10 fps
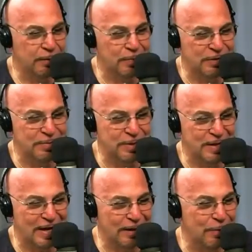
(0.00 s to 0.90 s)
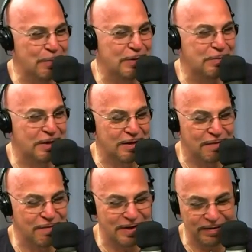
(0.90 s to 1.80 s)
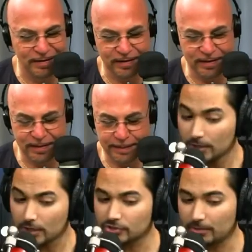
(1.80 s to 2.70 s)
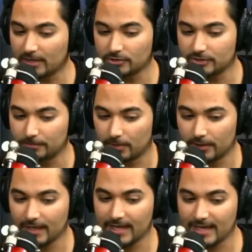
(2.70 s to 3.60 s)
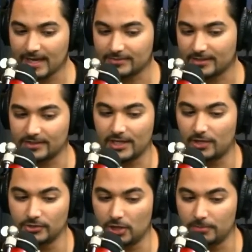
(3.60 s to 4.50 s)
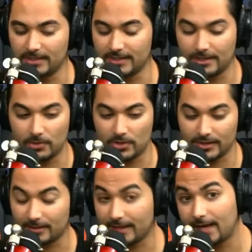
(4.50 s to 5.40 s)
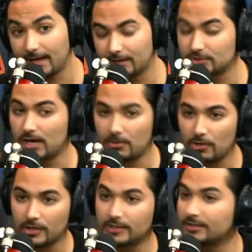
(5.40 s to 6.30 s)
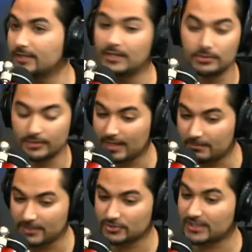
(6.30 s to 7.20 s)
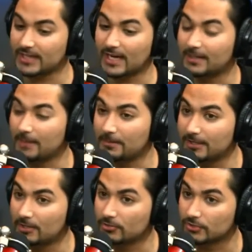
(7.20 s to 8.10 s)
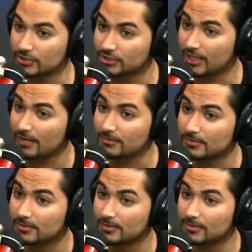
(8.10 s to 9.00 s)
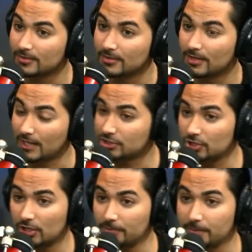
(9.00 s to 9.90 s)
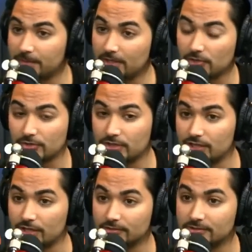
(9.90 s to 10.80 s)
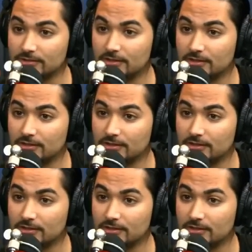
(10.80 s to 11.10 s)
I want to punch him in the neck. I want to punch him like in the face. No, so I go to the bar and I hang out there, and they all know me, and they walk in like, "Hey, Andrew, how are you?" And then they already have my drink. I get my Pinot Grigio. I start off with Pinot Grigios.